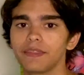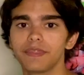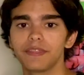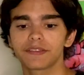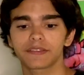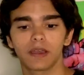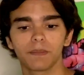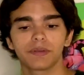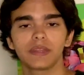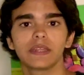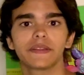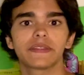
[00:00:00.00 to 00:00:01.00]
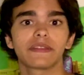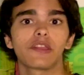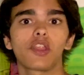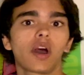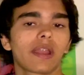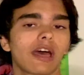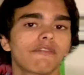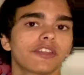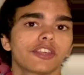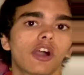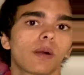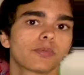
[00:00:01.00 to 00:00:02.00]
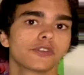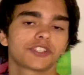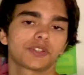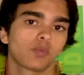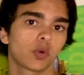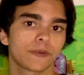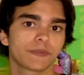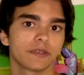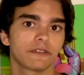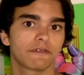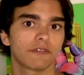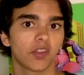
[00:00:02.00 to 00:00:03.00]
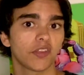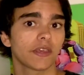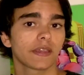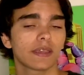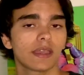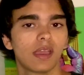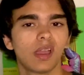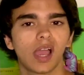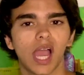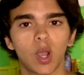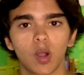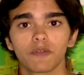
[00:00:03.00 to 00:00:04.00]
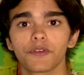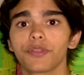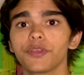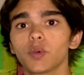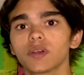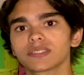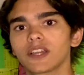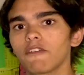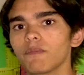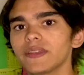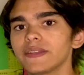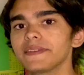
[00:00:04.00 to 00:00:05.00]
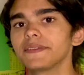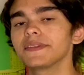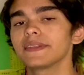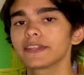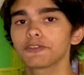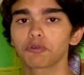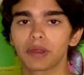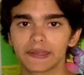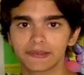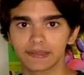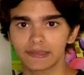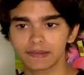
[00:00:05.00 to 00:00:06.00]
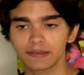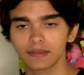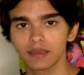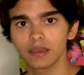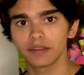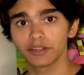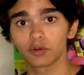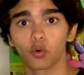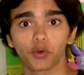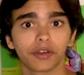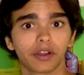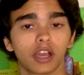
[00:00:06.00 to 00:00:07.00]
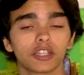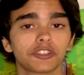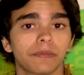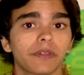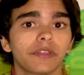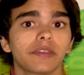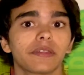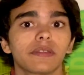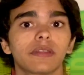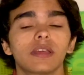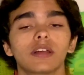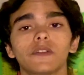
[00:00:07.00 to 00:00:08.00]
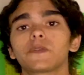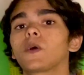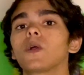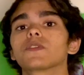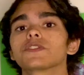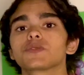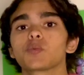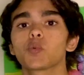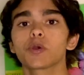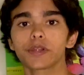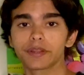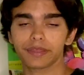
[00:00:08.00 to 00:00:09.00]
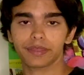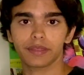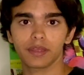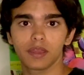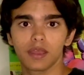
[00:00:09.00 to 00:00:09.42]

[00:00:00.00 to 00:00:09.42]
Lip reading: this company did not have any Operation Warp Speed funding. However, the US government did order $100 million worth